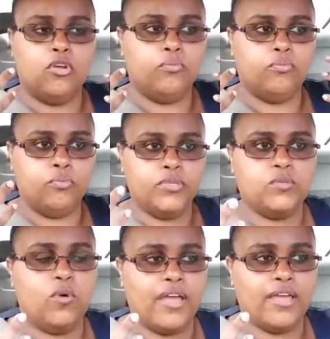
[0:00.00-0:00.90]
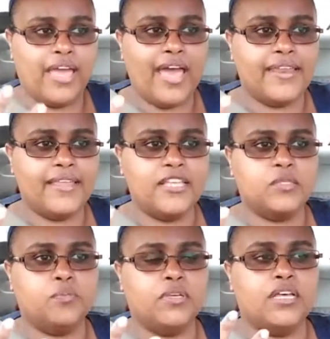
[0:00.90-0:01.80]
The reason why I had it is
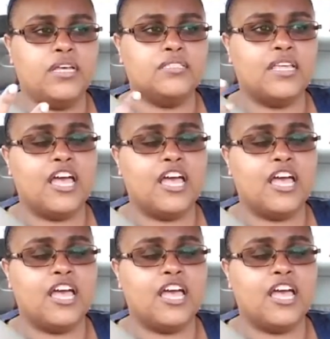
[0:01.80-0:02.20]
because I